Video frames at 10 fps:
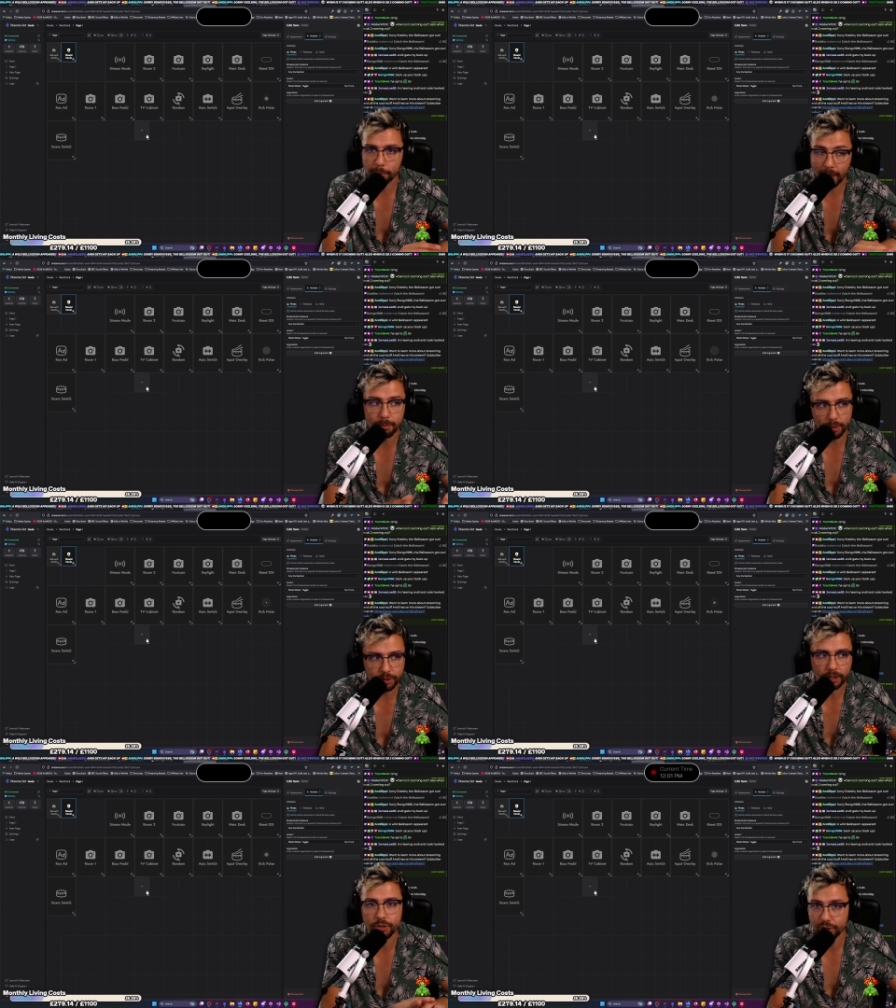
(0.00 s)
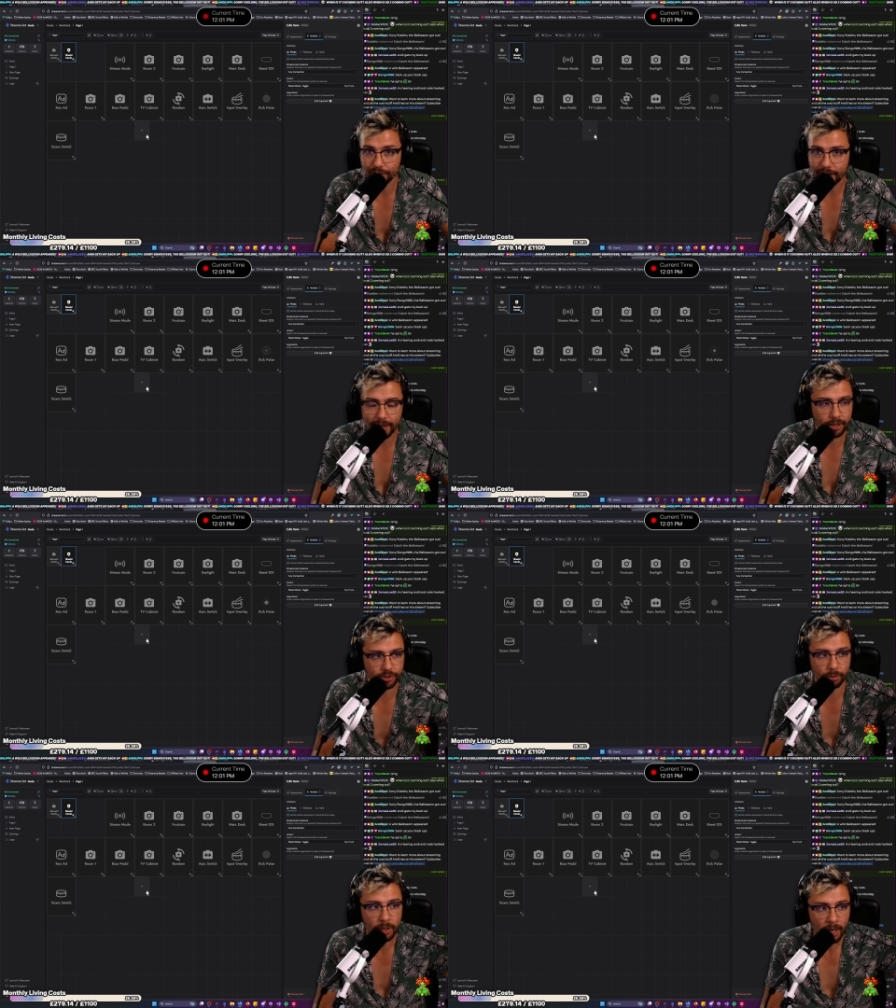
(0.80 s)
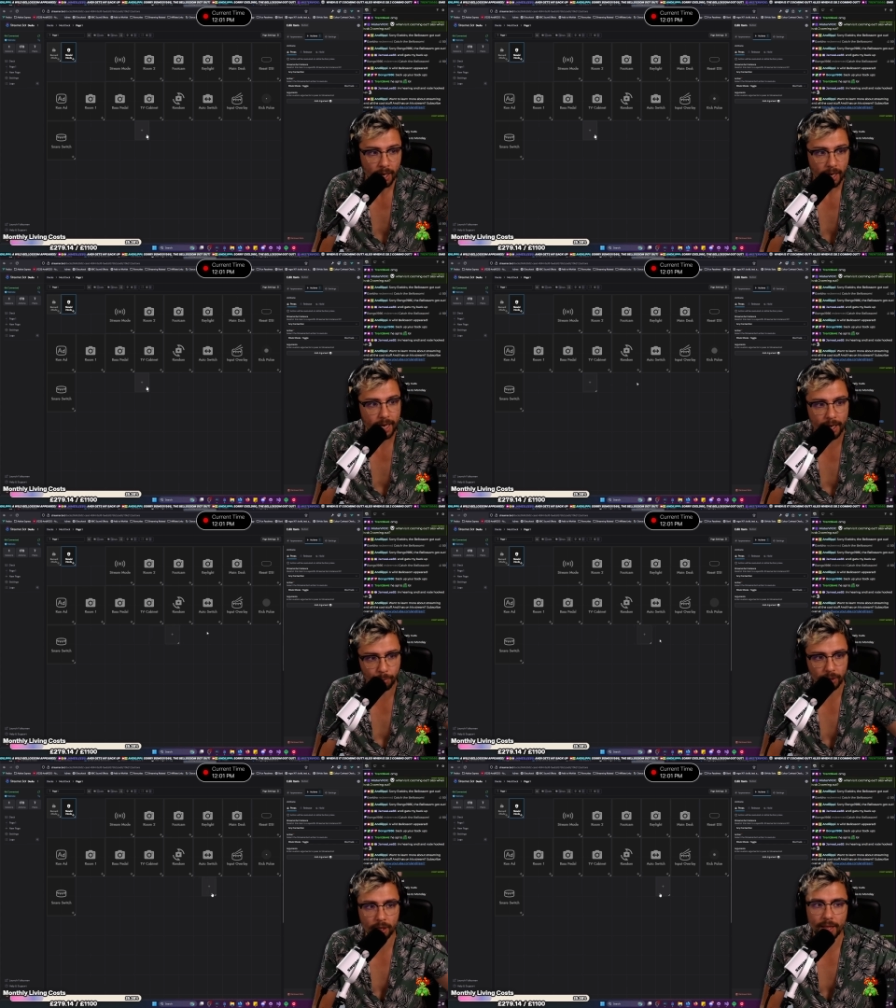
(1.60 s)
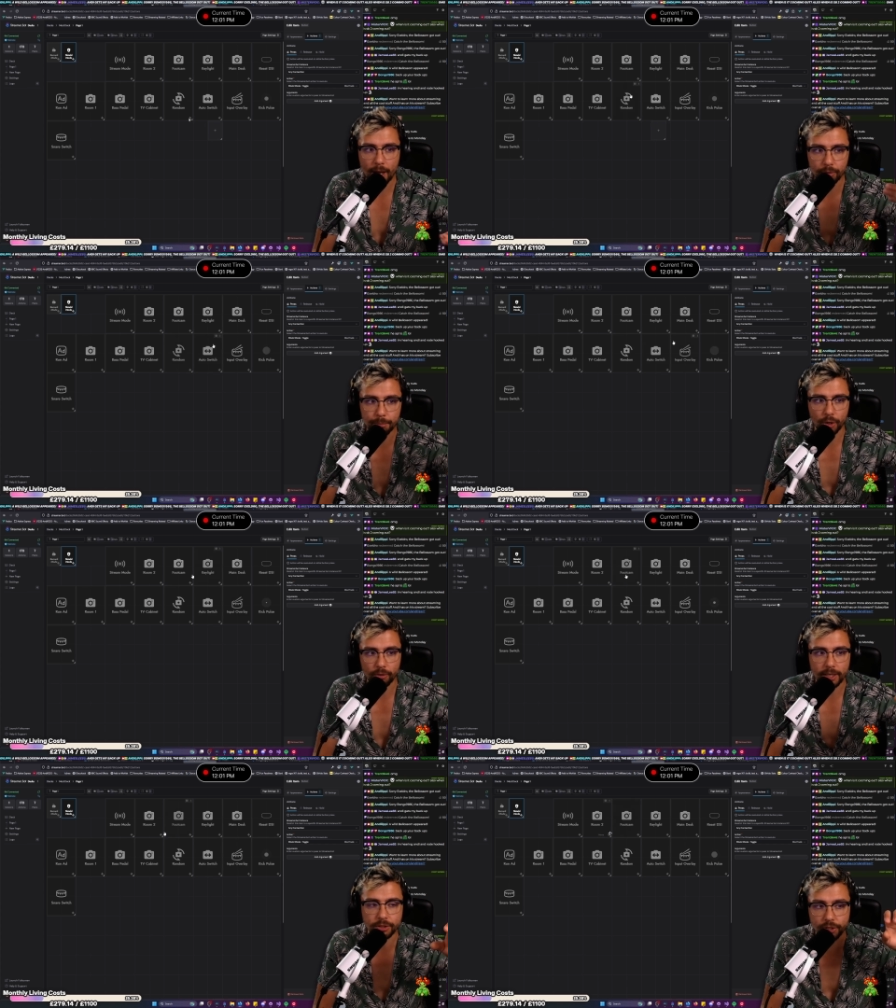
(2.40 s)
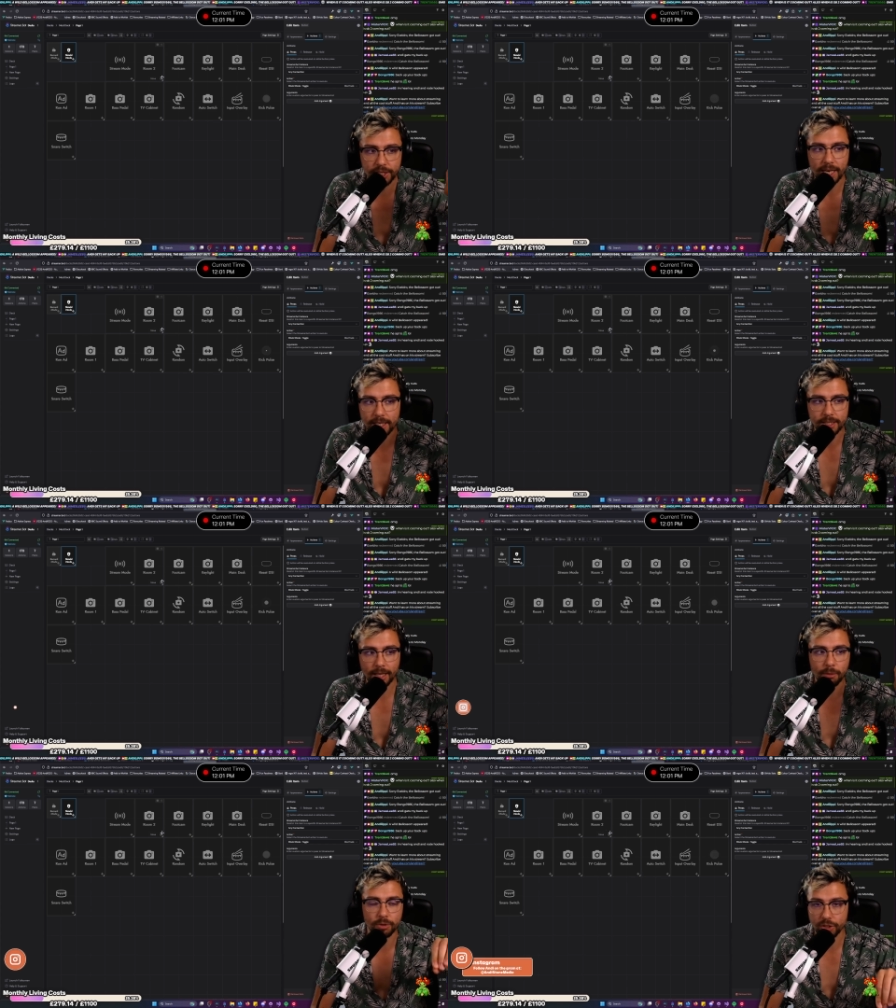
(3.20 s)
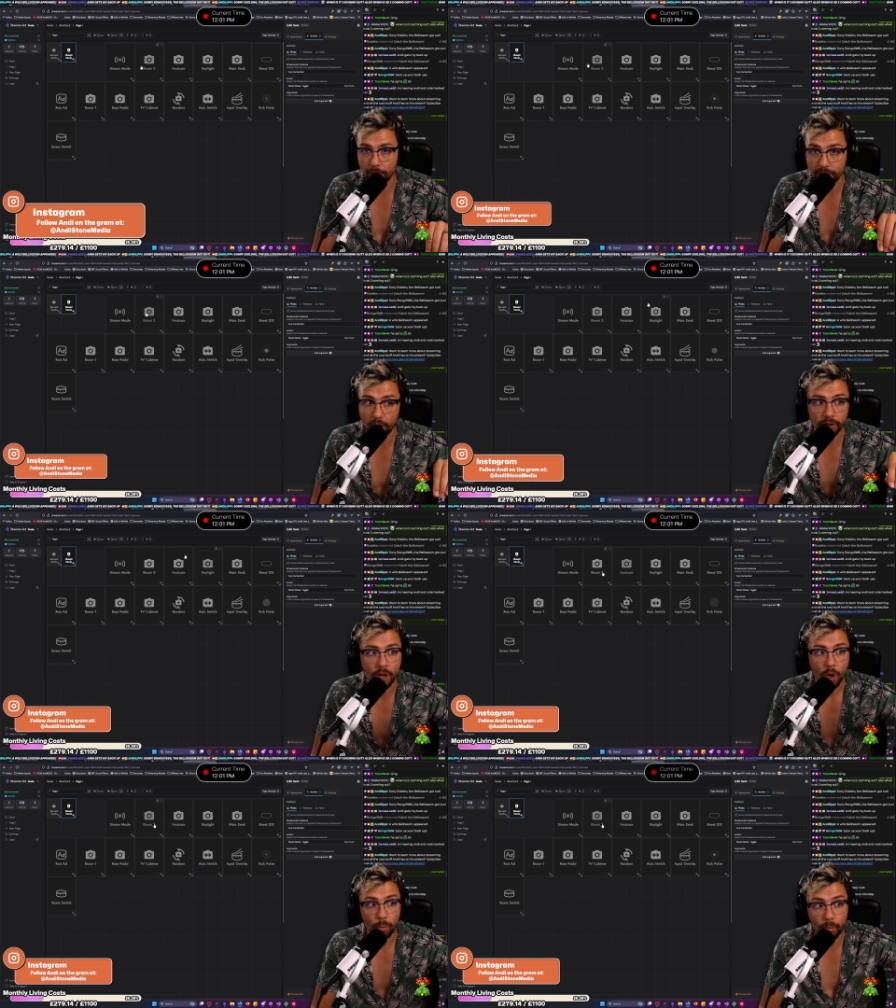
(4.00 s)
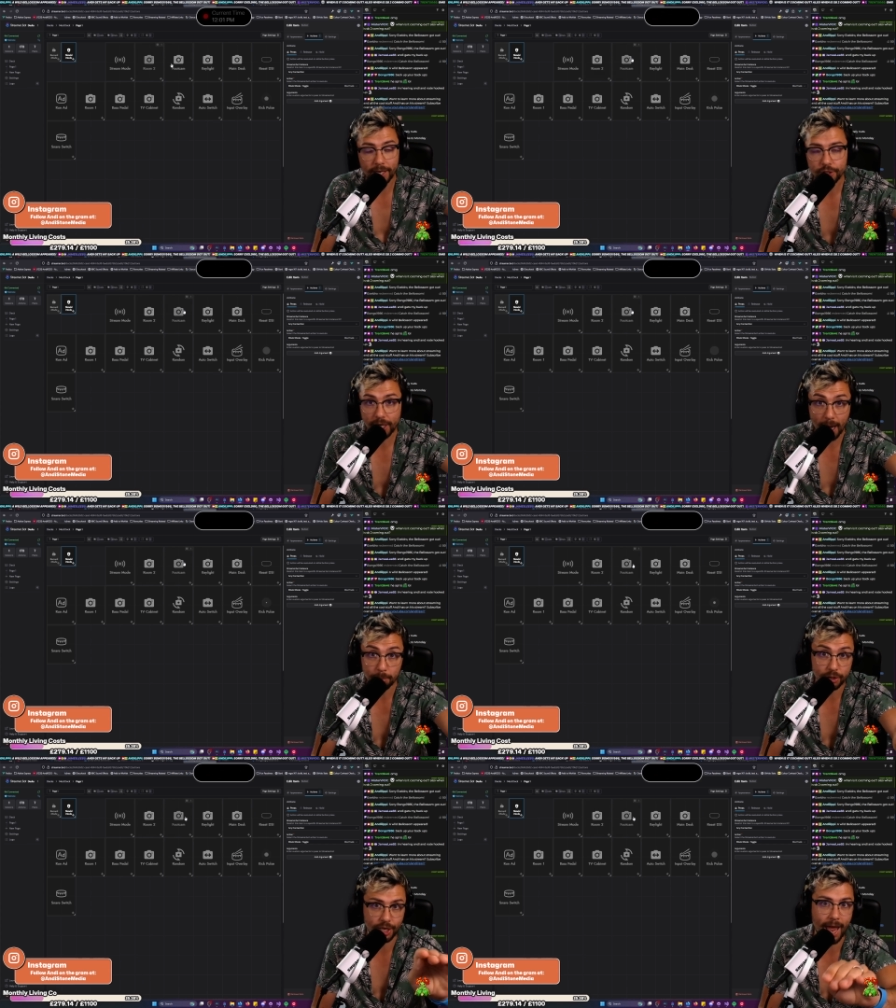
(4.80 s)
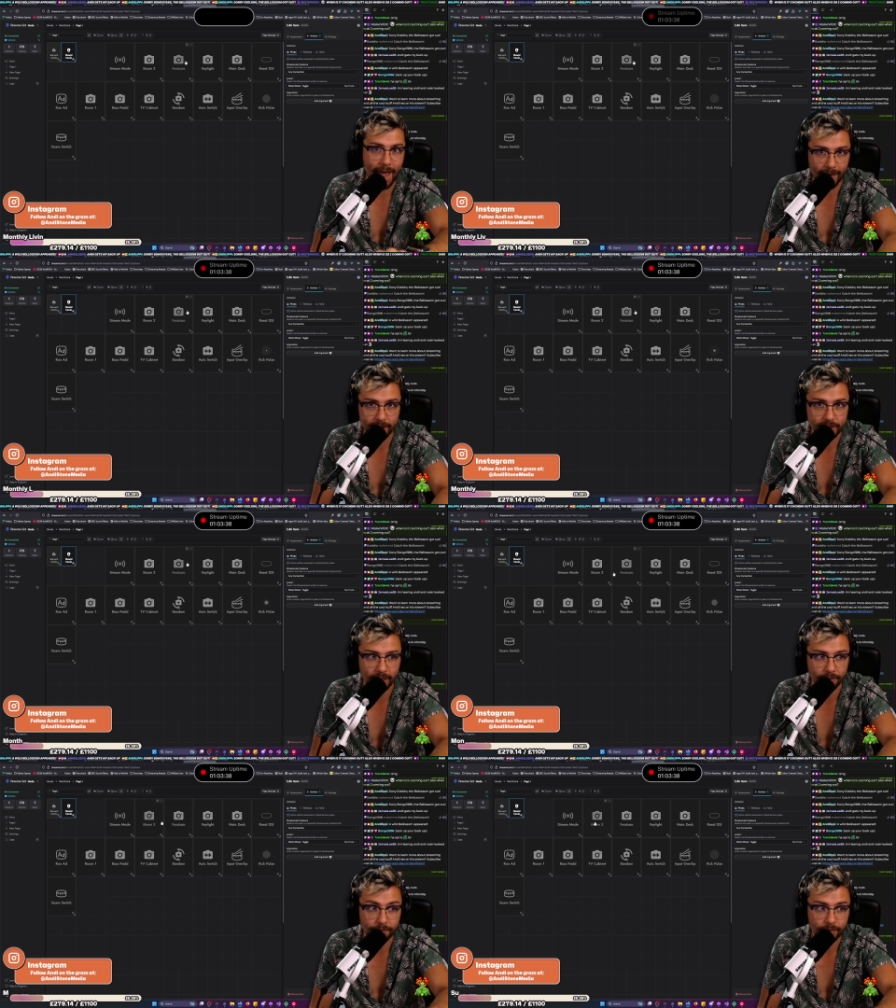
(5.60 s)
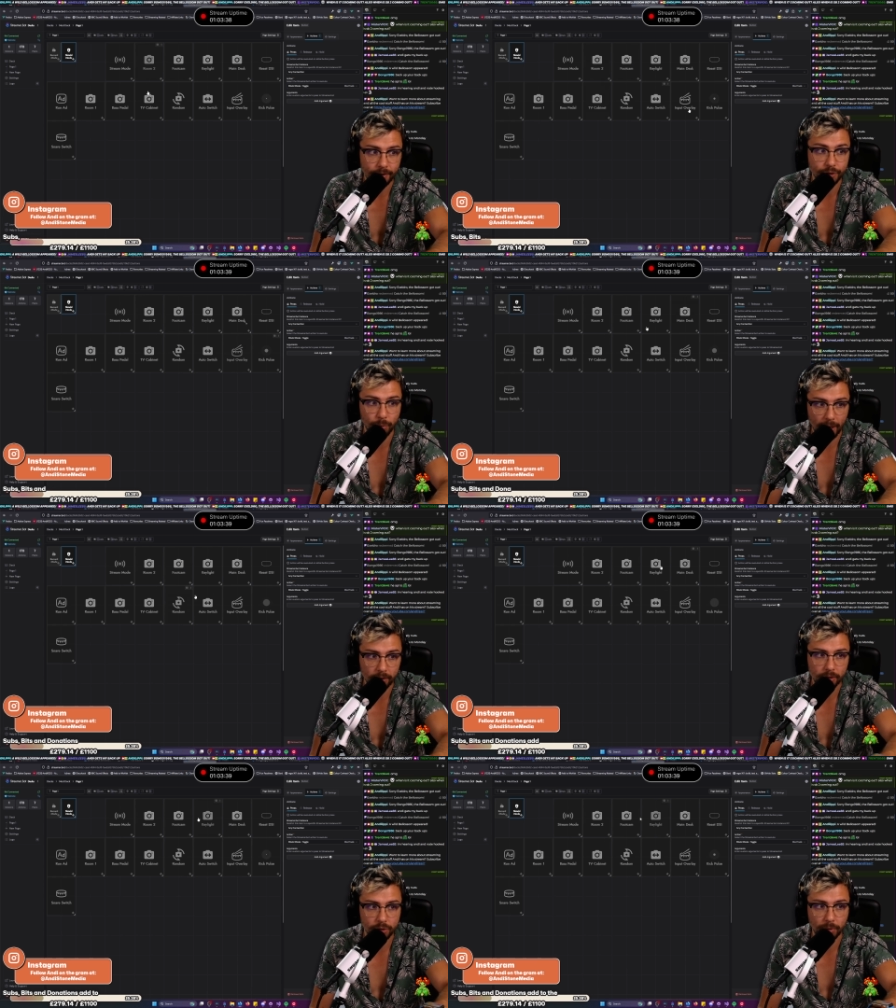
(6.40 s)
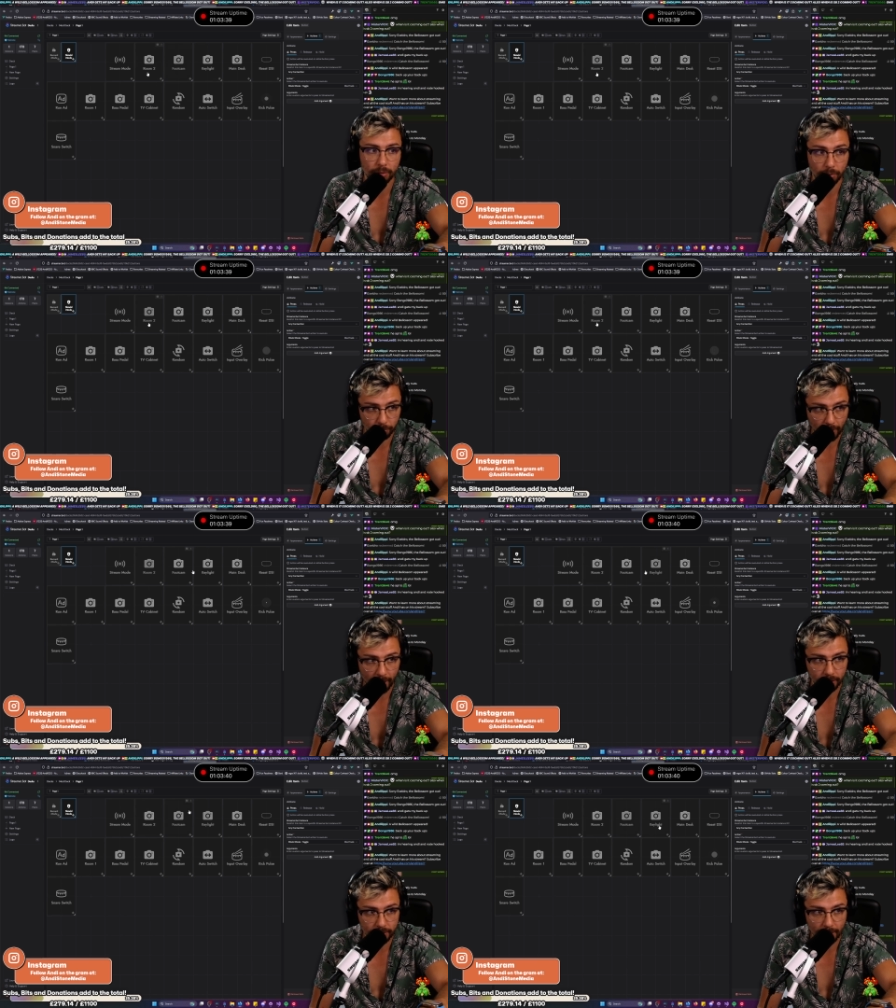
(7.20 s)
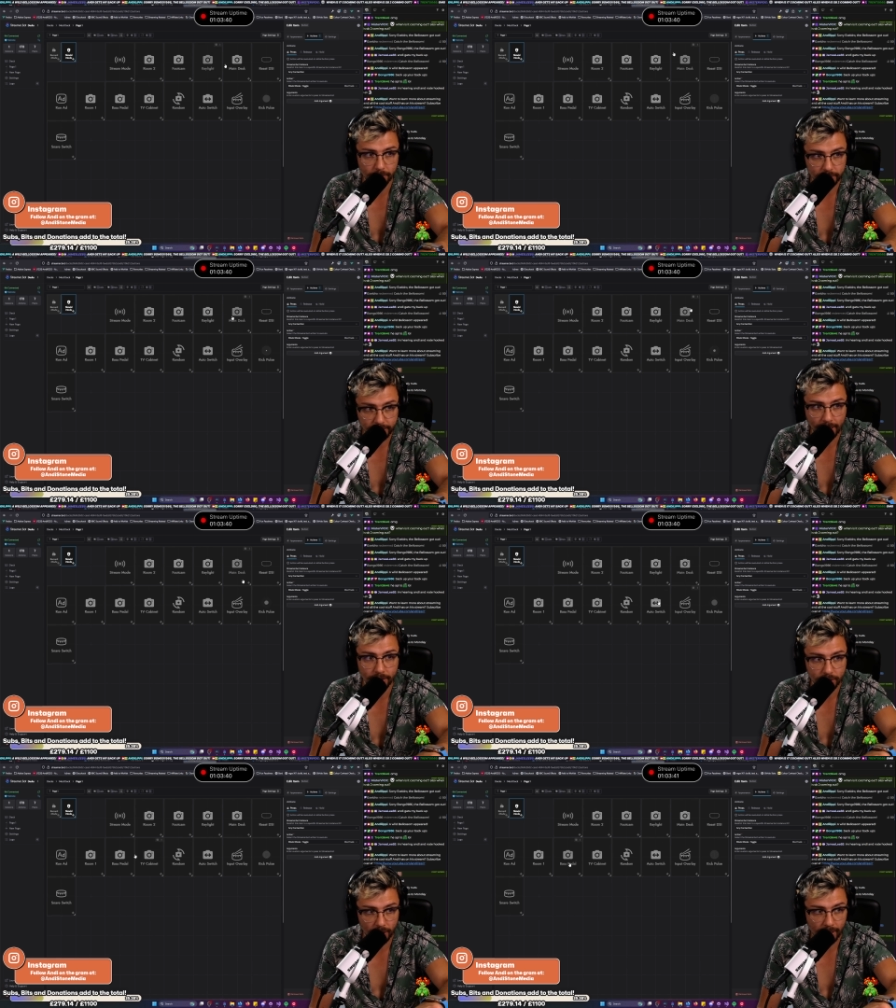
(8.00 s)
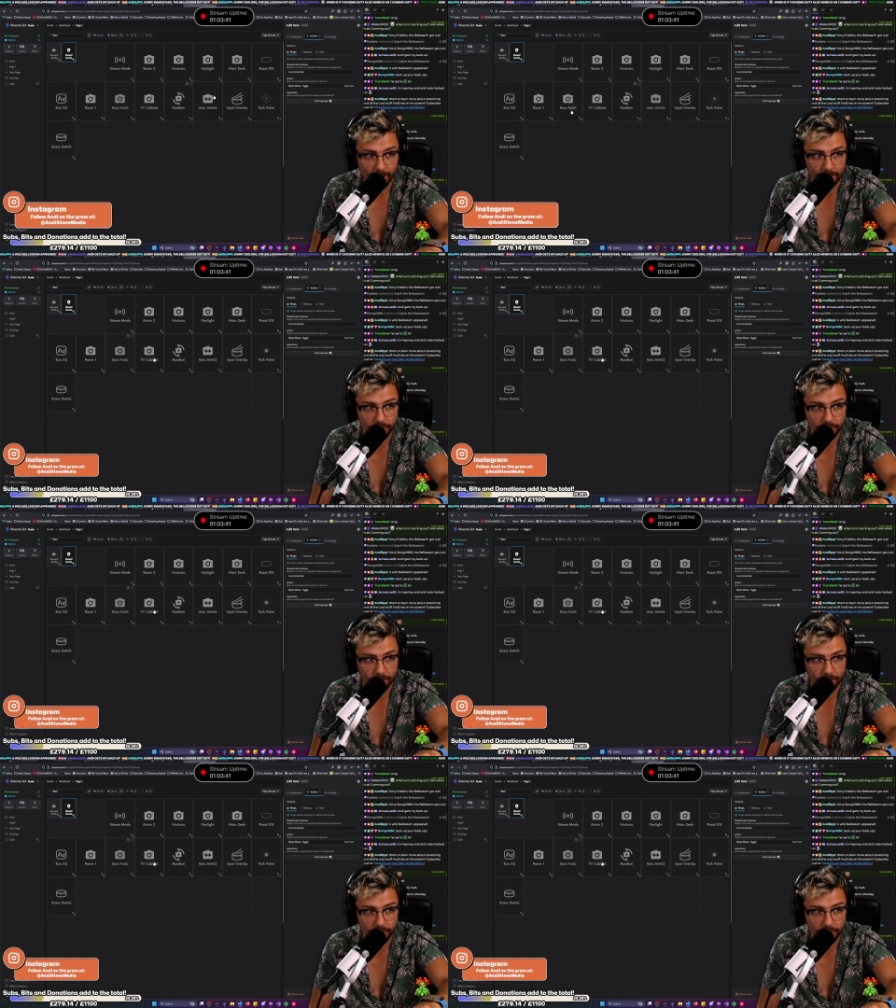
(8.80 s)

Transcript: with my music and stuff like that. So it will allow the moderators to see exactly what's going on, which camera's active as well, because I can then send to here.